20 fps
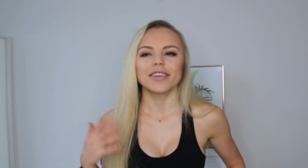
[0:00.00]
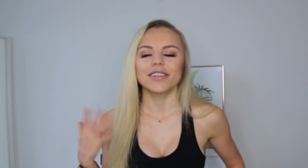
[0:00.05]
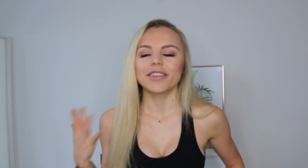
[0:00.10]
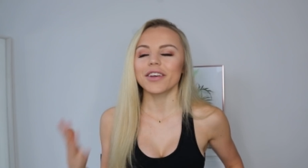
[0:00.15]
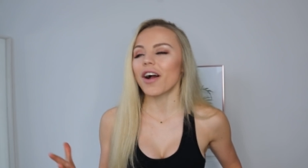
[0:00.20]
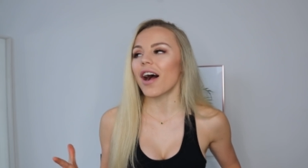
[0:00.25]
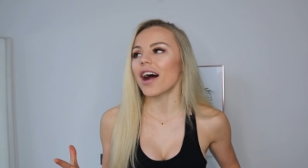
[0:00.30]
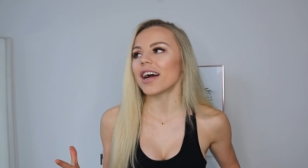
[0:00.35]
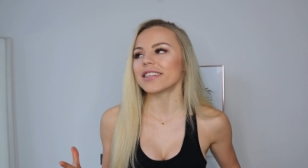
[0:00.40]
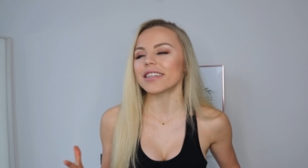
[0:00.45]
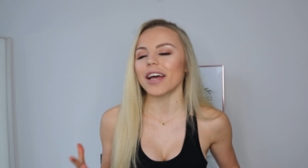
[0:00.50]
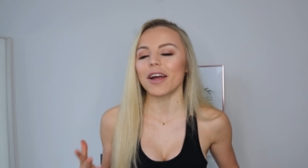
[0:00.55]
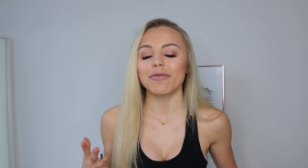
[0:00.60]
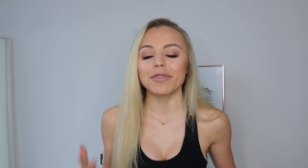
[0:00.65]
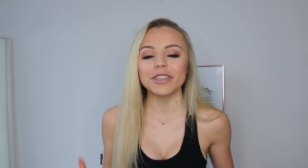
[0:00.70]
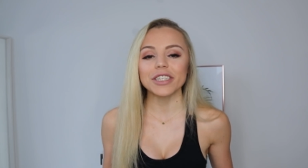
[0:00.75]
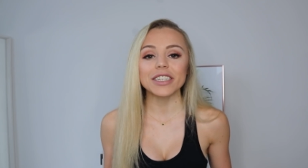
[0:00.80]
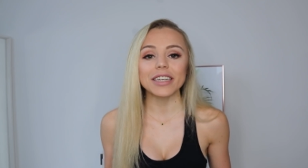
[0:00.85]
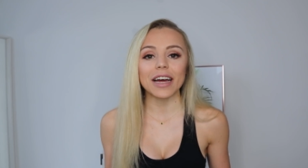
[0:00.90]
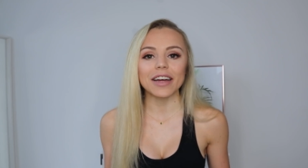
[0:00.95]
So guys, I
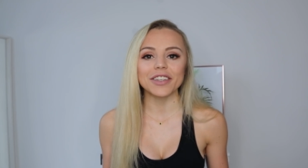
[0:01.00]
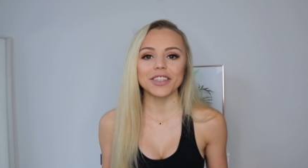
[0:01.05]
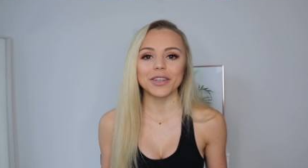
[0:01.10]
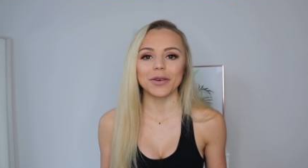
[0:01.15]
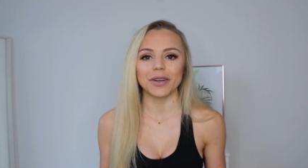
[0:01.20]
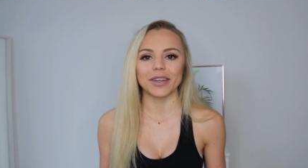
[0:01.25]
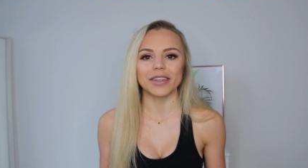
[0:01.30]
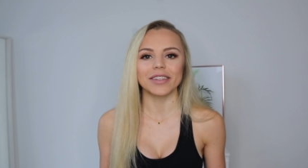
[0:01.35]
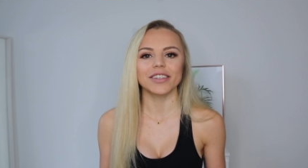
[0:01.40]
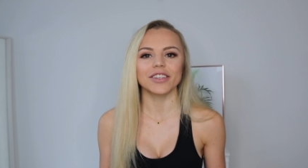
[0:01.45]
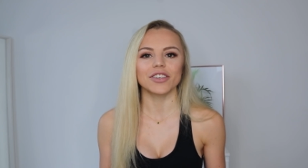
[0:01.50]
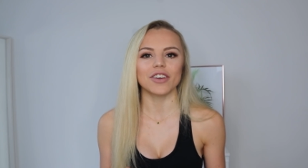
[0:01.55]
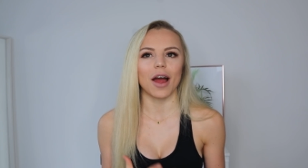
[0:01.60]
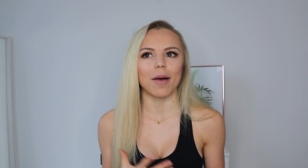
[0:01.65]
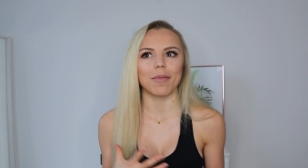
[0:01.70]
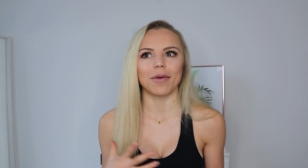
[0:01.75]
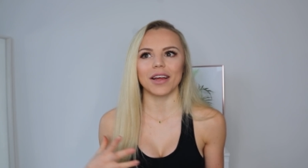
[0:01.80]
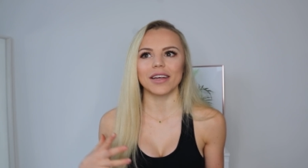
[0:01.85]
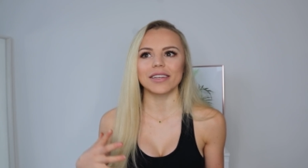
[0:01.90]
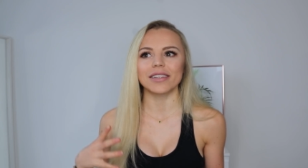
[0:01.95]
reached out to you on
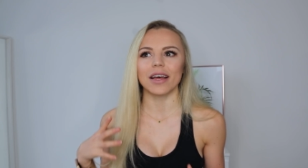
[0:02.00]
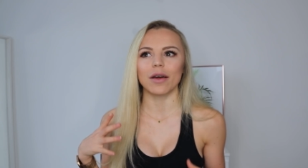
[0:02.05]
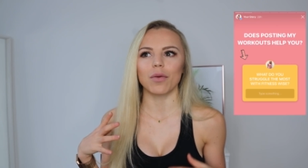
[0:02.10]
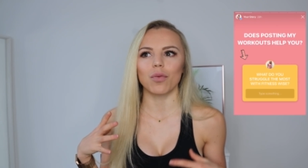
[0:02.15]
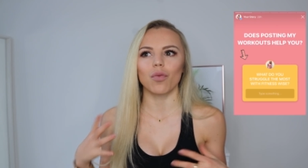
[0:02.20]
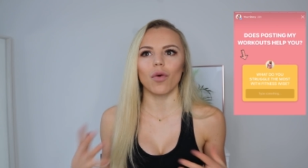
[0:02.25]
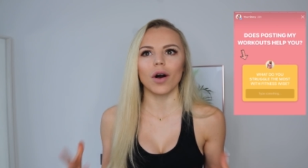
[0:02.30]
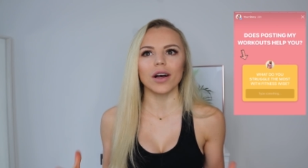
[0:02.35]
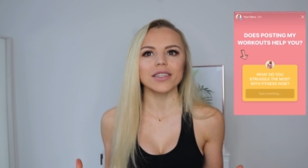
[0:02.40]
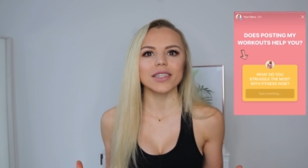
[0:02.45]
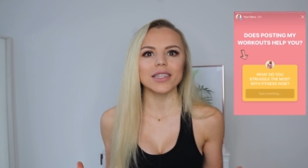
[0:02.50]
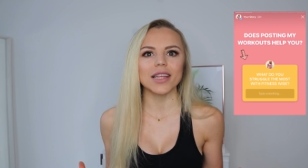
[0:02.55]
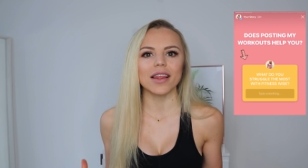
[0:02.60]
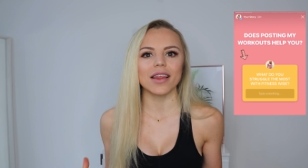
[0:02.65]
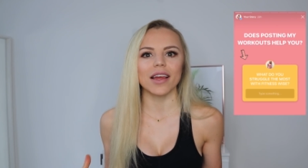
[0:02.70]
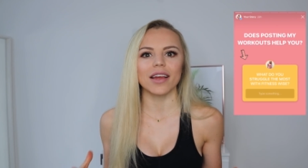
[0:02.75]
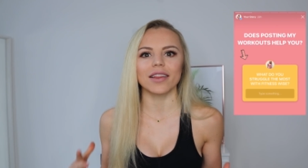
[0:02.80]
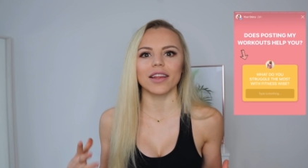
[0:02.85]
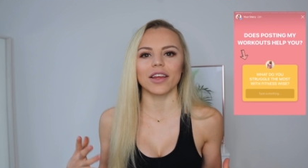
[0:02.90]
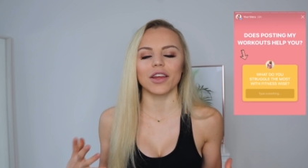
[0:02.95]
Instagram and I said, what's the
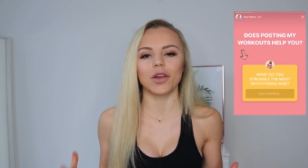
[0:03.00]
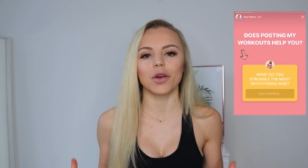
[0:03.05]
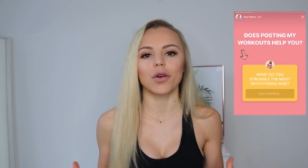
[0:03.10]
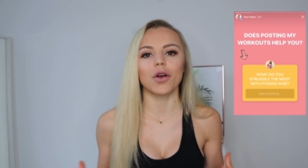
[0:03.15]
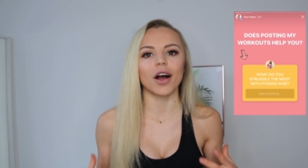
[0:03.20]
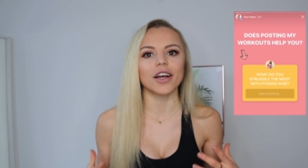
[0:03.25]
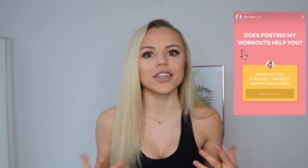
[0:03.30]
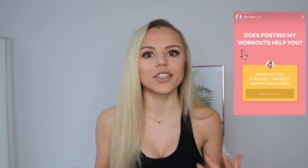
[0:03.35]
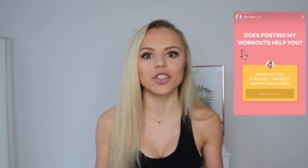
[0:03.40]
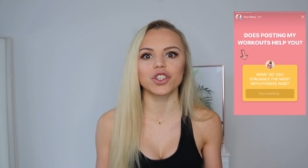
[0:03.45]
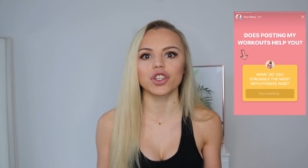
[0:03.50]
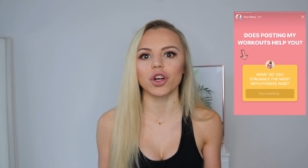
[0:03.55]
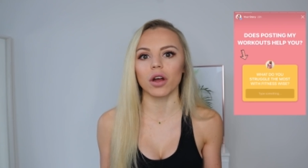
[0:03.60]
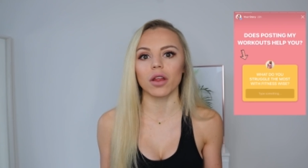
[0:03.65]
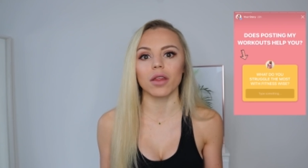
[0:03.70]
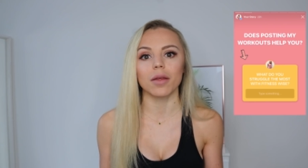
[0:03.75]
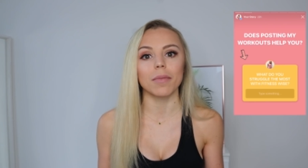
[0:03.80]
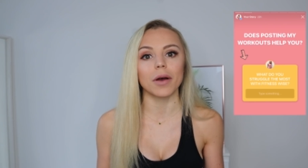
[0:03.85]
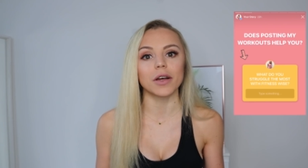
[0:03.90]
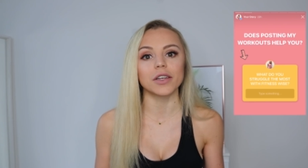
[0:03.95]
thing that you guys
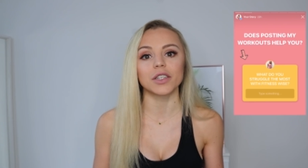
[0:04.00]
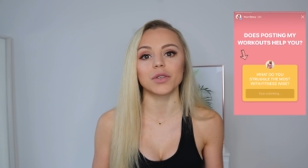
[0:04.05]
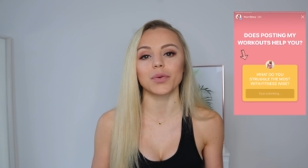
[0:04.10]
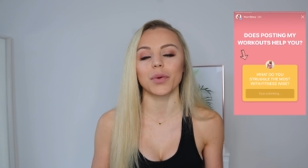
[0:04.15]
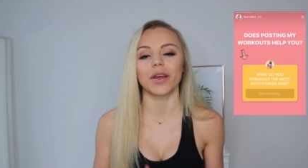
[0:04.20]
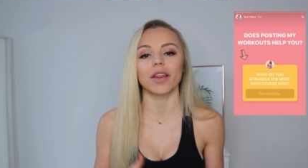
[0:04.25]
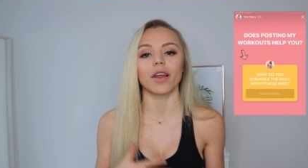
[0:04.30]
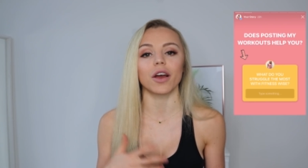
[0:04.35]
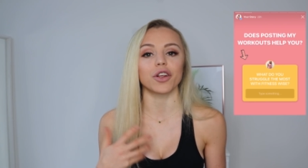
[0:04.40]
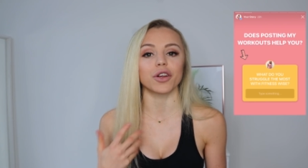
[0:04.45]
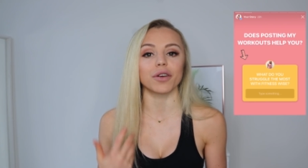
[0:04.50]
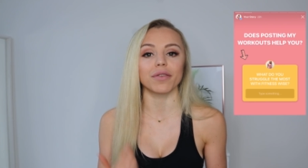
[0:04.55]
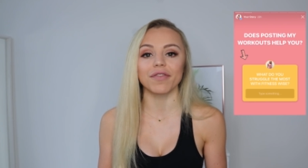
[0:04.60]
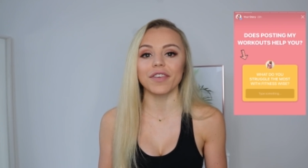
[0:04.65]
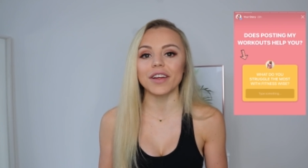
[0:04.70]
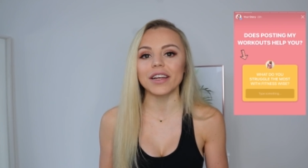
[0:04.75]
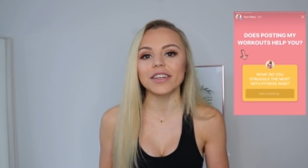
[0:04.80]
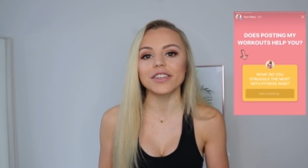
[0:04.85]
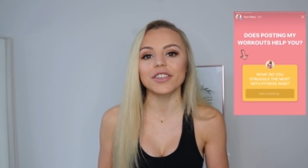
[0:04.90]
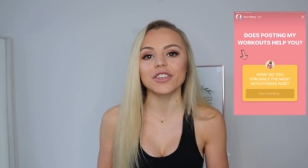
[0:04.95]
struggle the most with on your
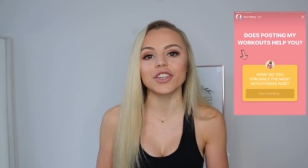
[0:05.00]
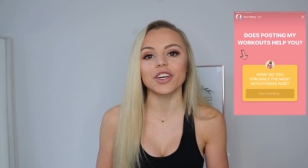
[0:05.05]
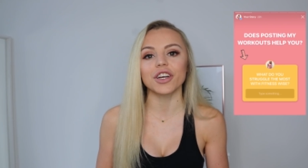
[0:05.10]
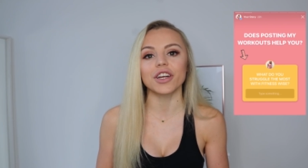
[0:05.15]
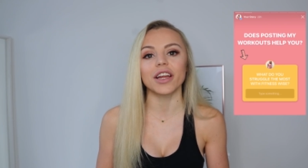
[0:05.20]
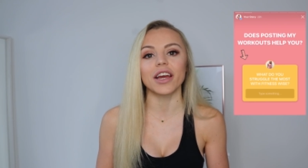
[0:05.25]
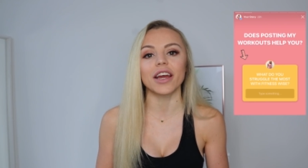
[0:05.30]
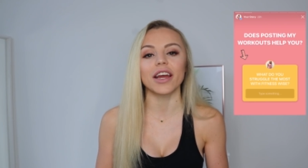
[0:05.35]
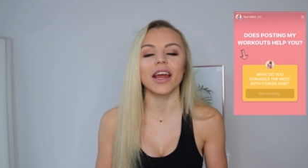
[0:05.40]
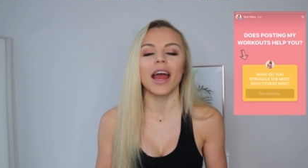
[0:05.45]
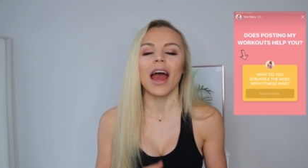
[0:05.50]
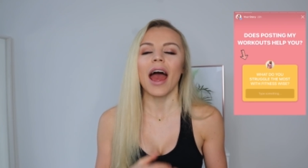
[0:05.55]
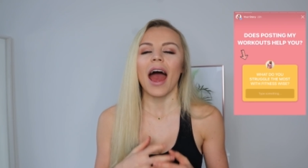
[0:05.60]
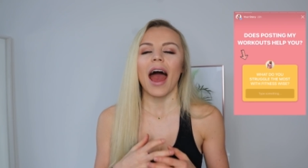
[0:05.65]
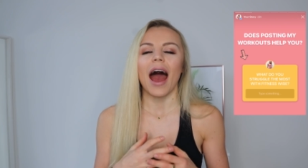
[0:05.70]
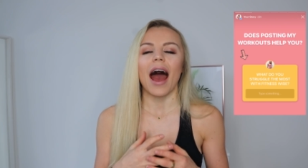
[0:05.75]
fitness journey?